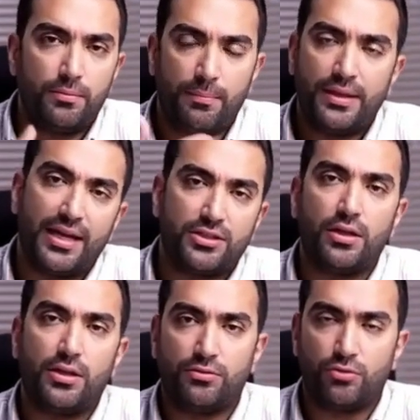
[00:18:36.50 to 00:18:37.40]
But that's
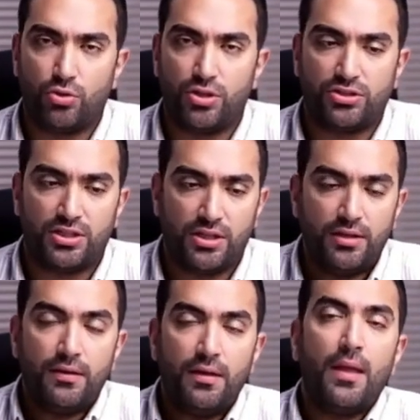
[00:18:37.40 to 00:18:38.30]
not the focus here.
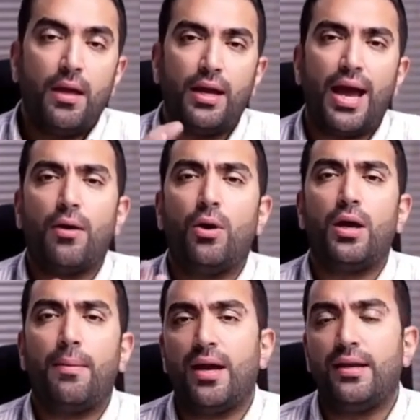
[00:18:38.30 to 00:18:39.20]
I'll talk
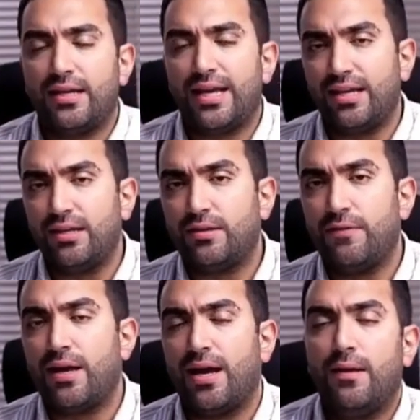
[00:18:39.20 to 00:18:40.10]
about it later.
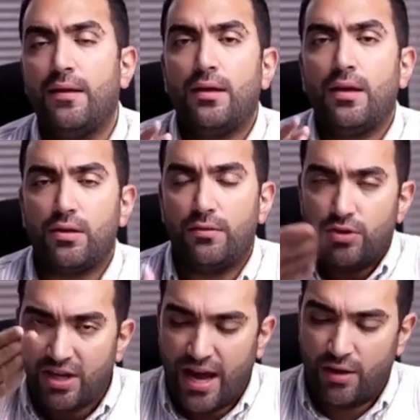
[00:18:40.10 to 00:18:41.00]
But for
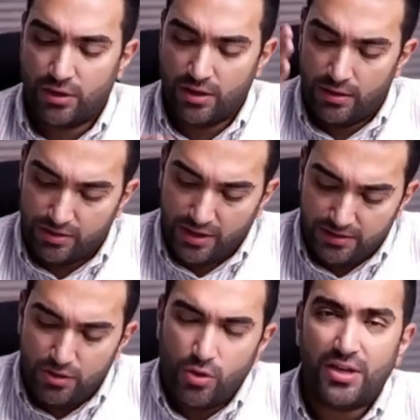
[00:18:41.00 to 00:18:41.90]
now, just
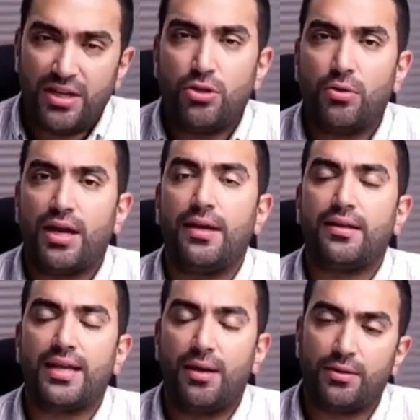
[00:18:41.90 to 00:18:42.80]
know that you can
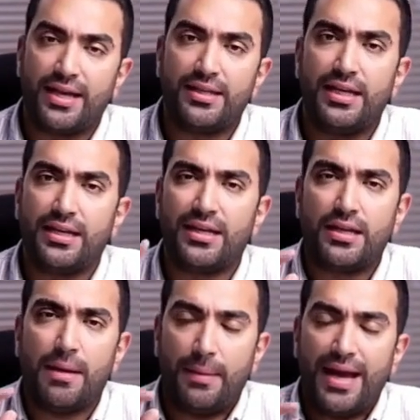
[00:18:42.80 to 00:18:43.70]
directly link
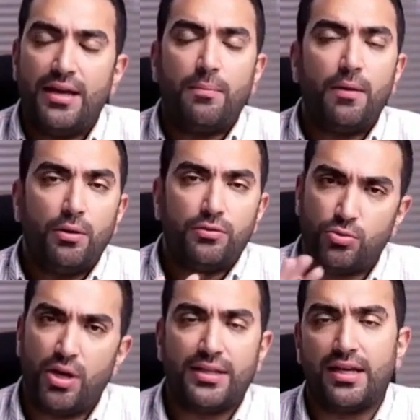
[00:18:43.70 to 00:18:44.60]
a maximum of
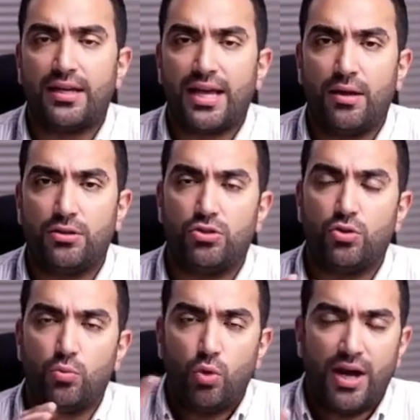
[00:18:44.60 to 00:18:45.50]
20 accounts to
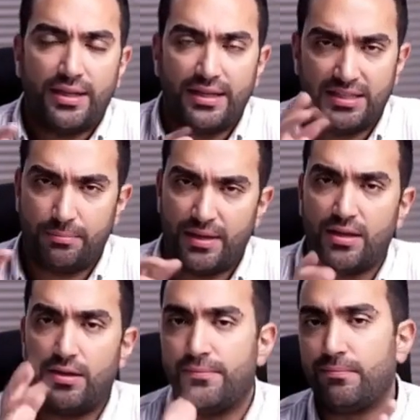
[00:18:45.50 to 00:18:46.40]
one email.